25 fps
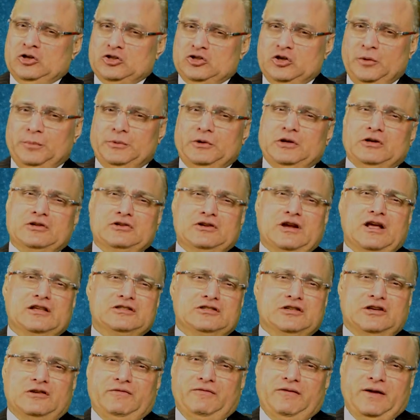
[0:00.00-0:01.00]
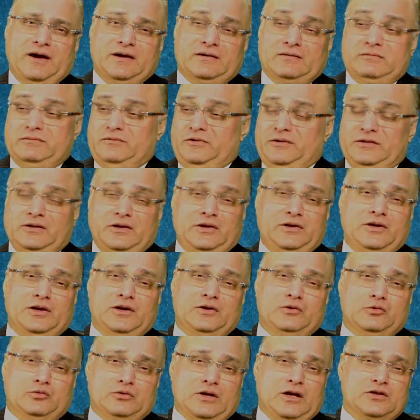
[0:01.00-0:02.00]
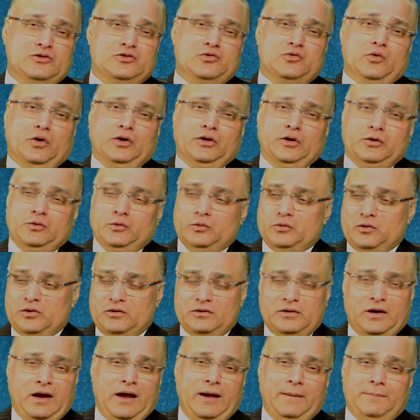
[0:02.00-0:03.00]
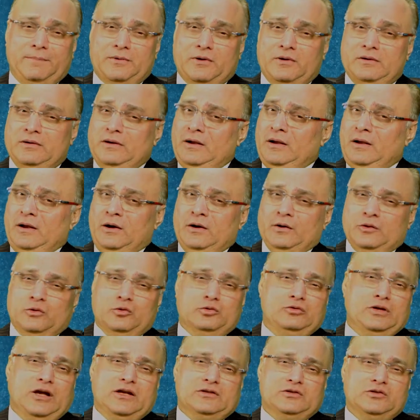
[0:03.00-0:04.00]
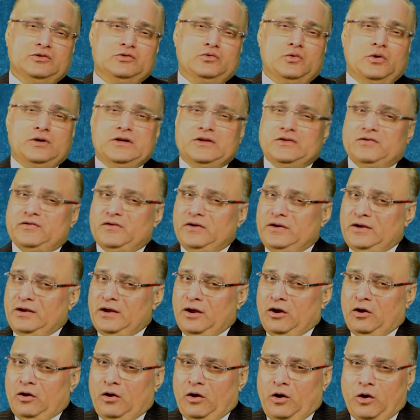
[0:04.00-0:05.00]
Jupiter's transit effect in the year 2022 to April 2023,